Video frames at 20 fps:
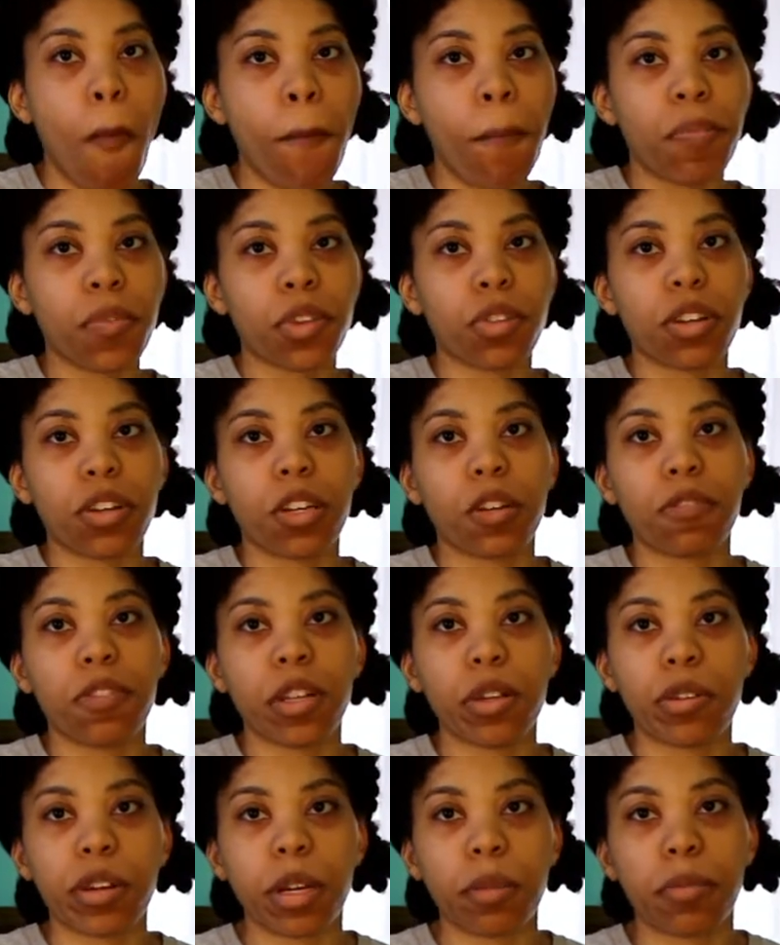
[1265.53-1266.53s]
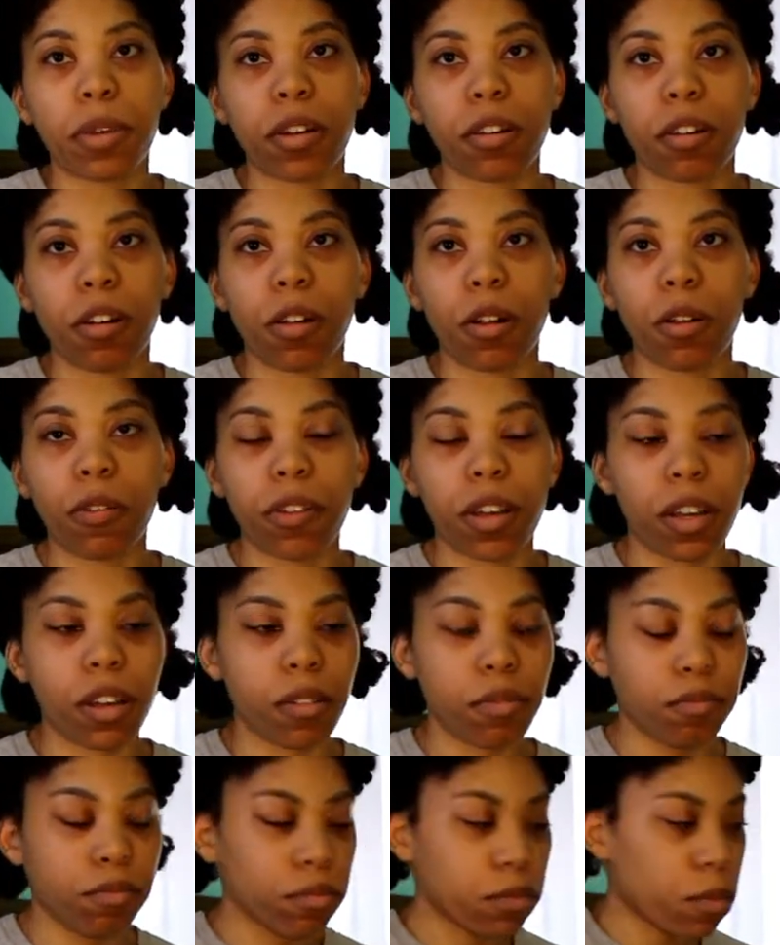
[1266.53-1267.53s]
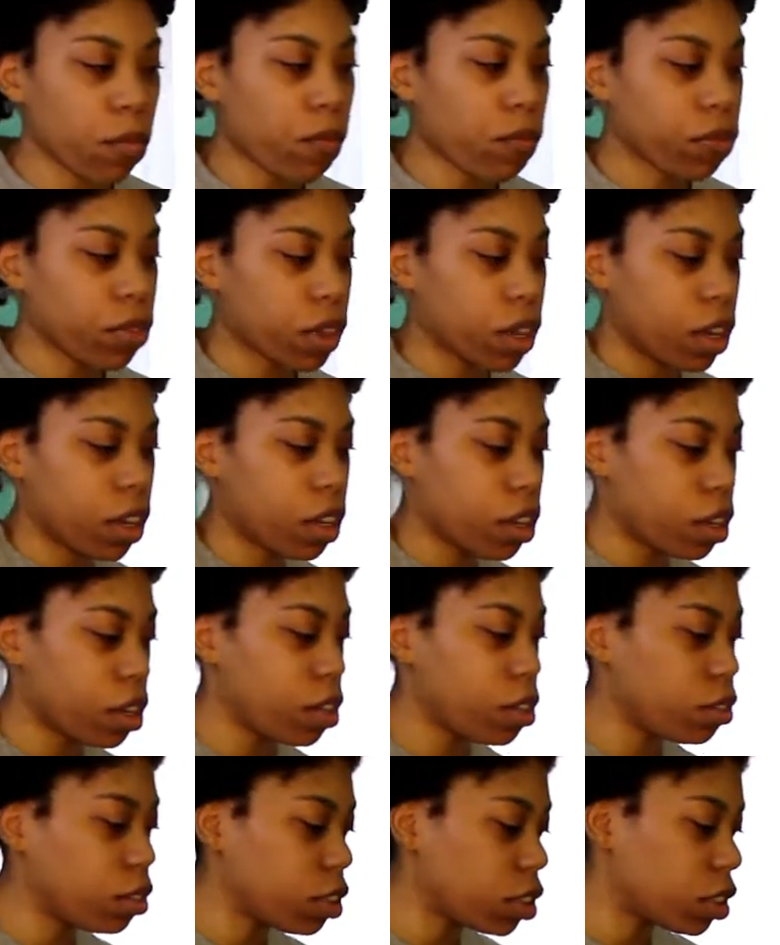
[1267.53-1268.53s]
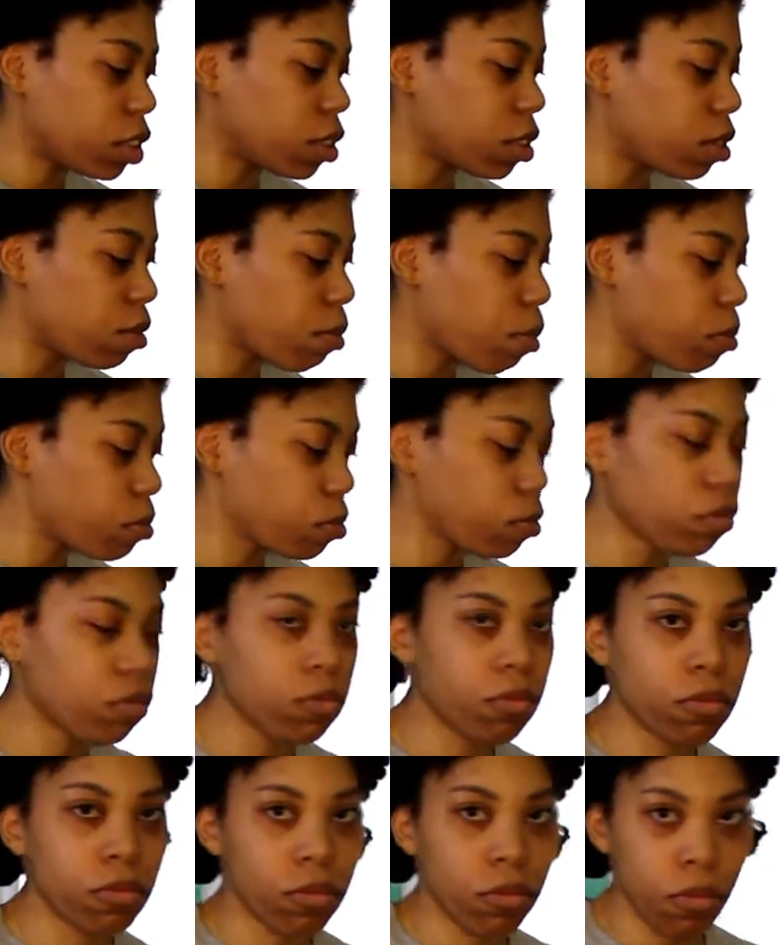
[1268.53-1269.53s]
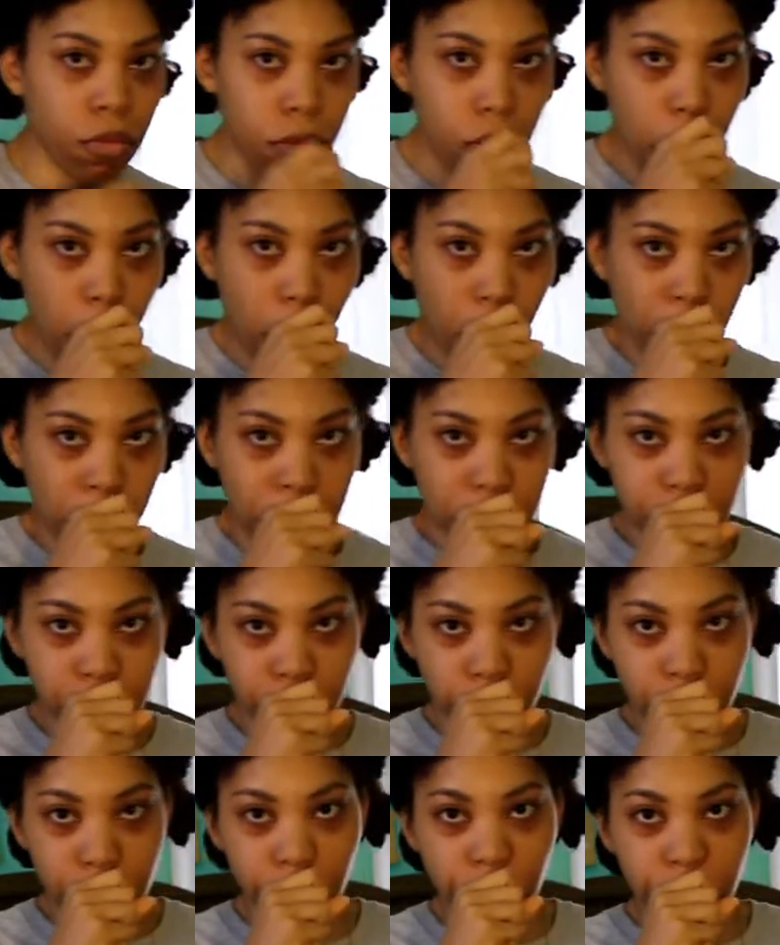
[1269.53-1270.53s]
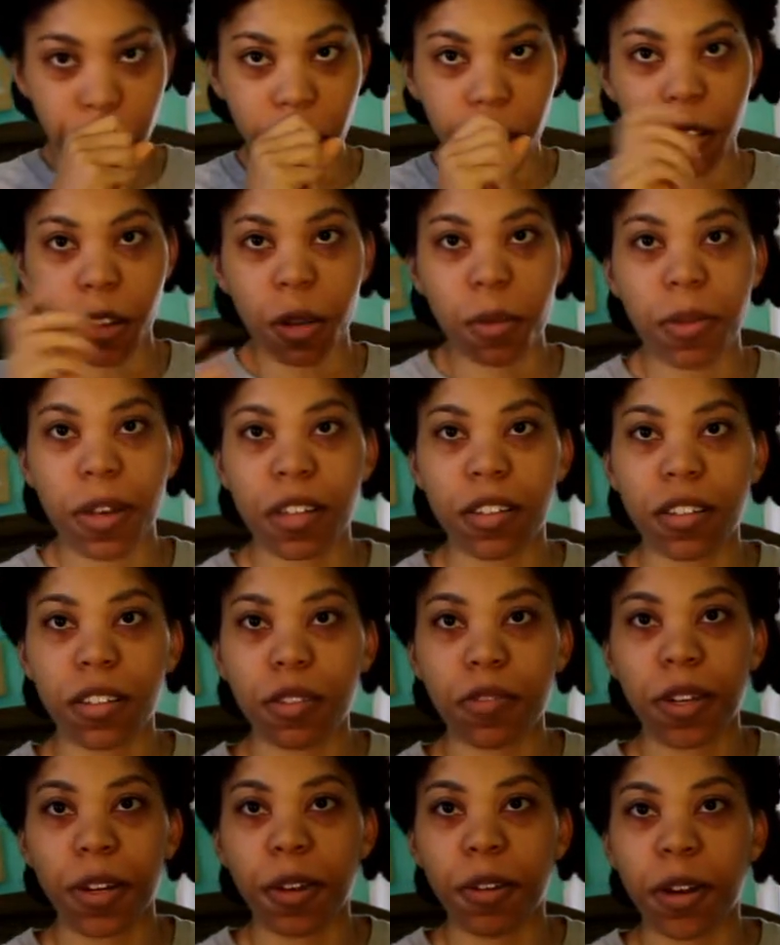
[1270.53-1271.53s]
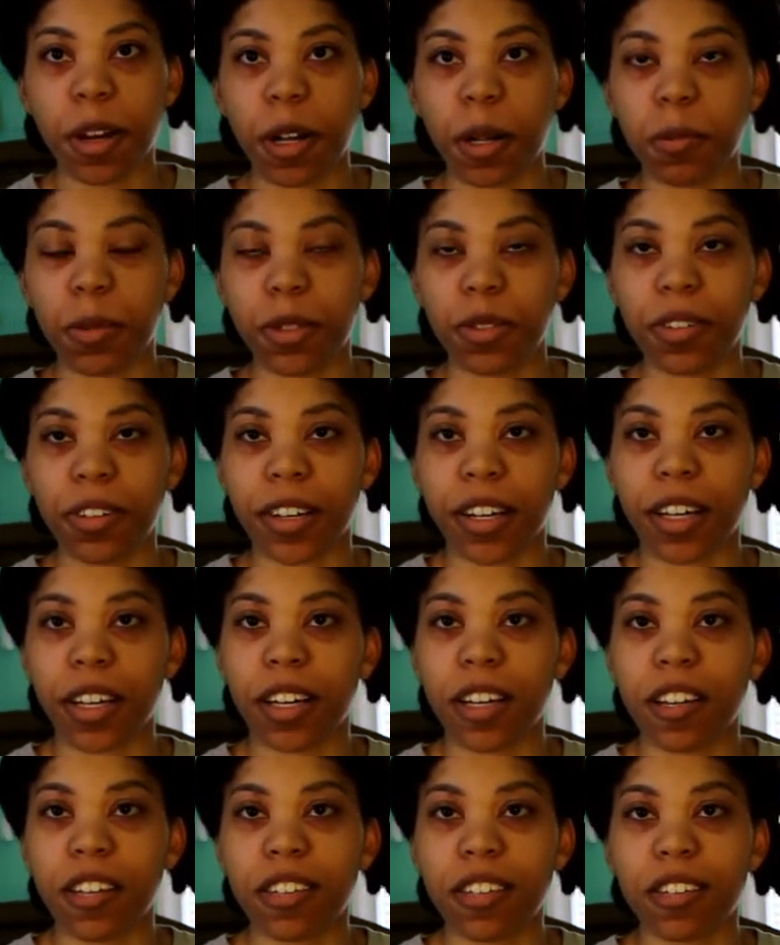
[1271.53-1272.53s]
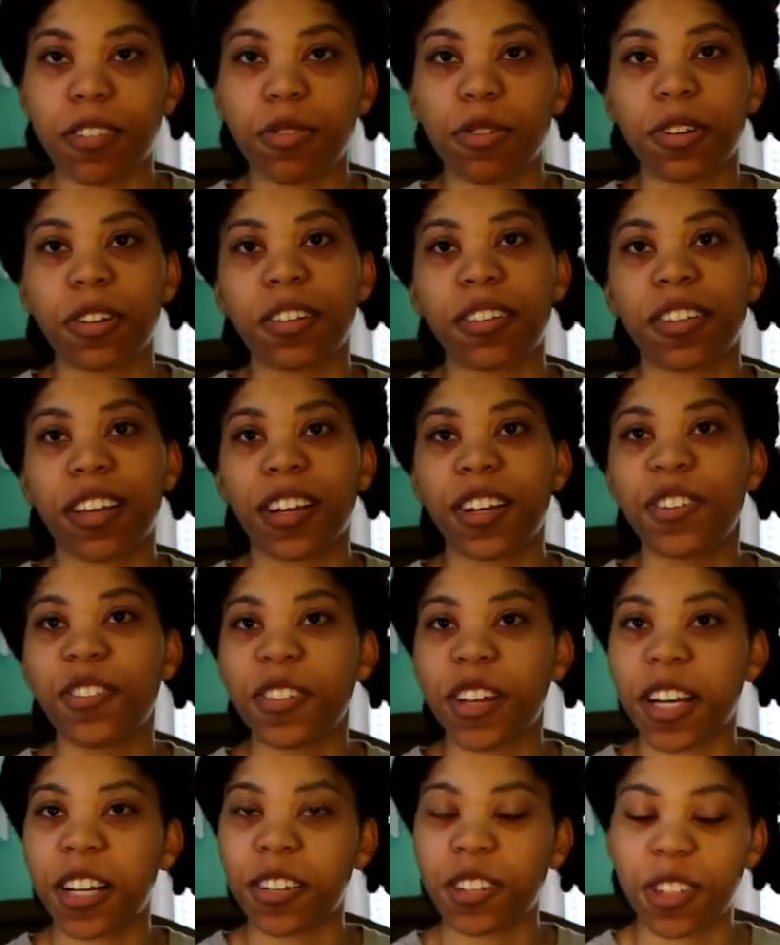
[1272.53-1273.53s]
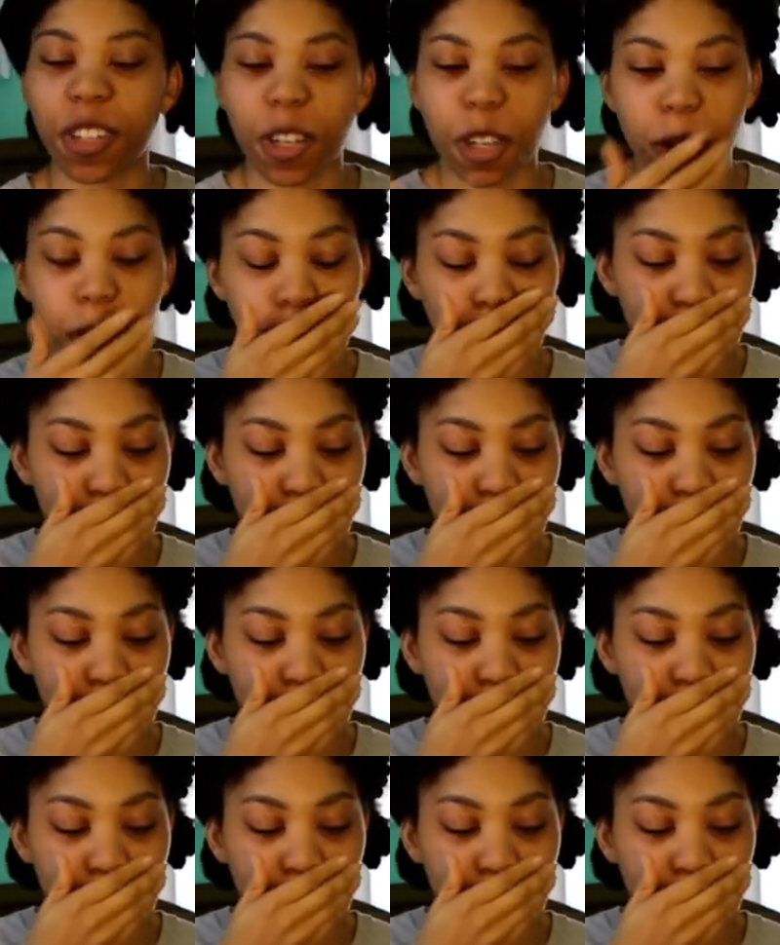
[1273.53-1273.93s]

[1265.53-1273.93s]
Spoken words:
so I definitely recommend all of it. And I hope that this video helped you guys, or that you liked it.